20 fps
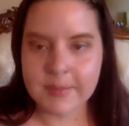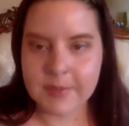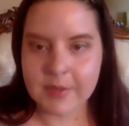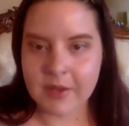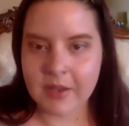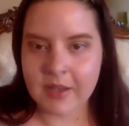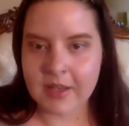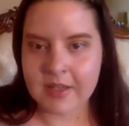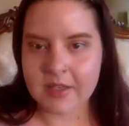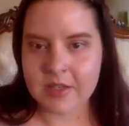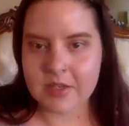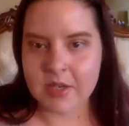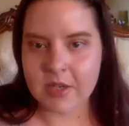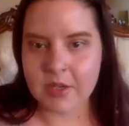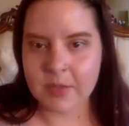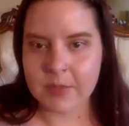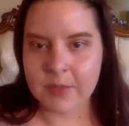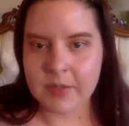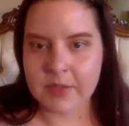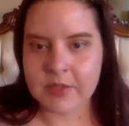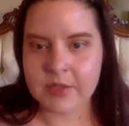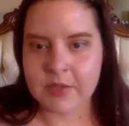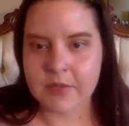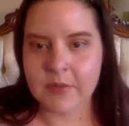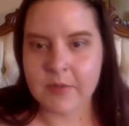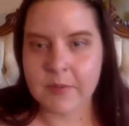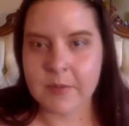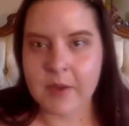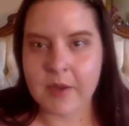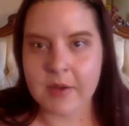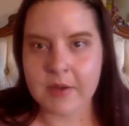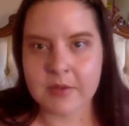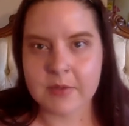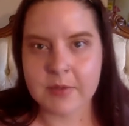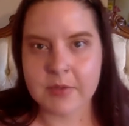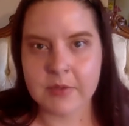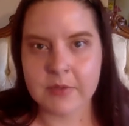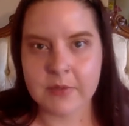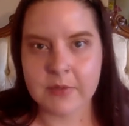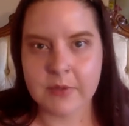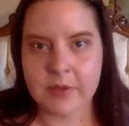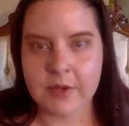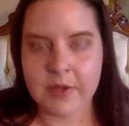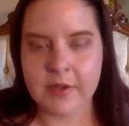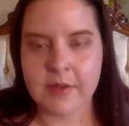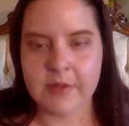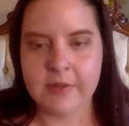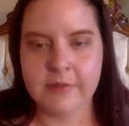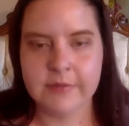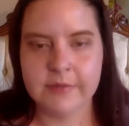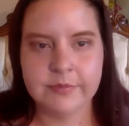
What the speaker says: Go ahead and share the picture of the potter's wheel for y'all.